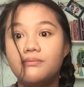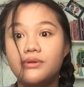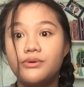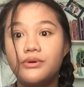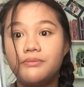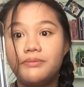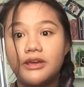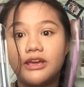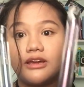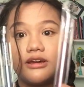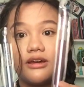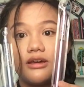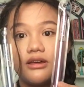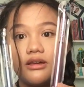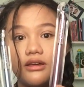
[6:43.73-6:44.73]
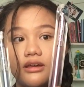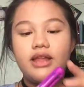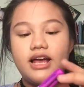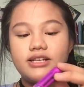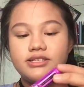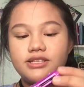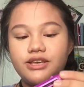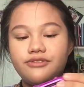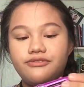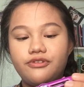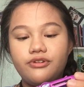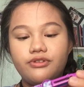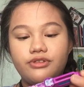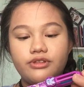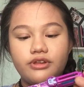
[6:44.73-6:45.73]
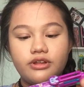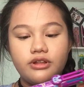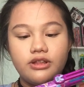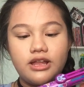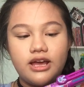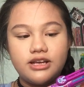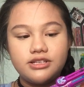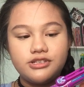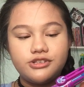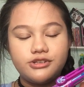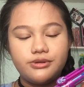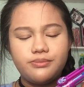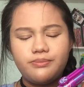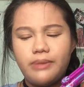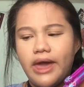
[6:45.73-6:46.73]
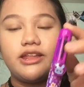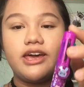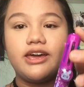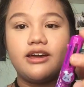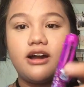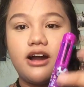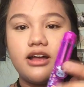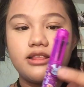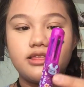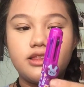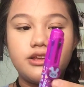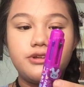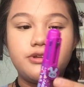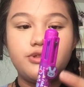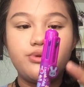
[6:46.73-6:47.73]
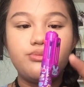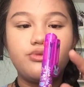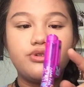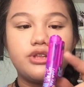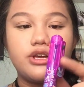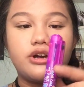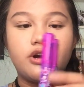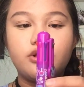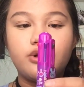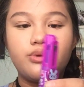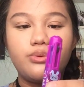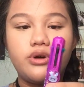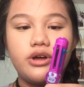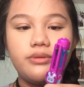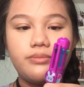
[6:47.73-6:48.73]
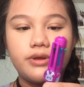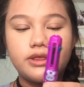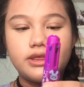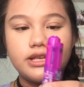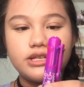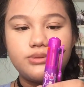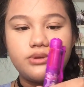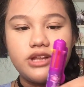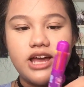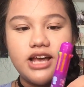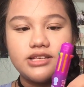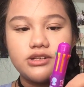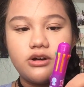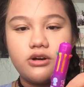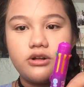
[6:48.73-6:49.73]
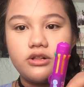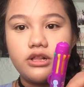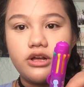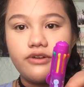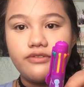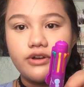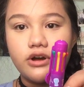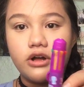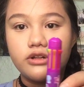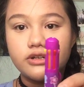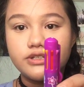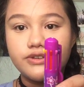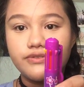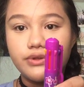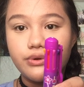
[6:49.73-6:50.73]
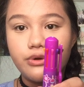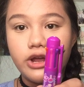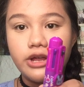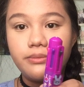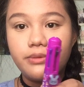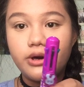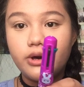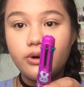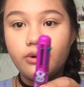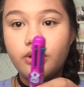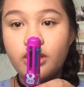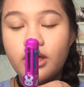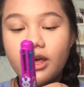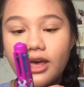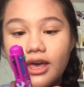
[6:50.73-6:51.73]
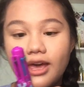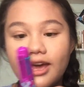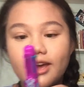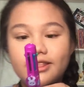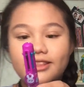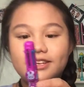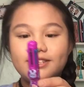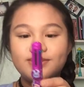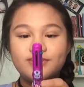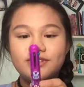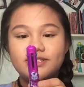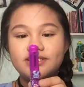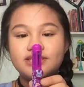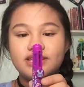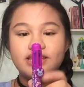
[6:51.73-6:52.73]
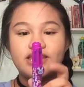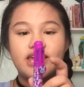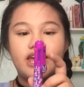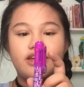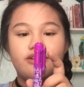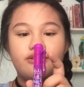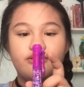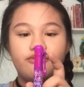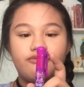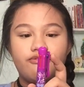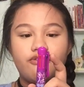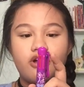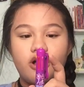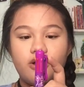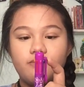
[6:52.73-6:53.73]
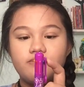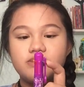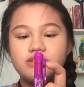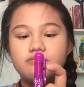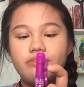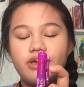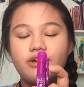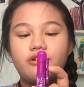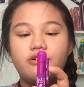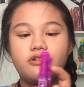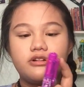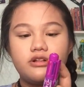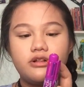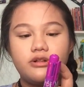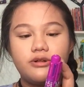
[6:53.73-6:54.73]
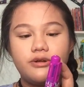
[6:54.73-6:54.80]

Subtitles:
Blue and pink. Lastly, for the last pen, I got another multicolored one, but this one has all of the colors of the rainbow. And this one's again from Smeggle.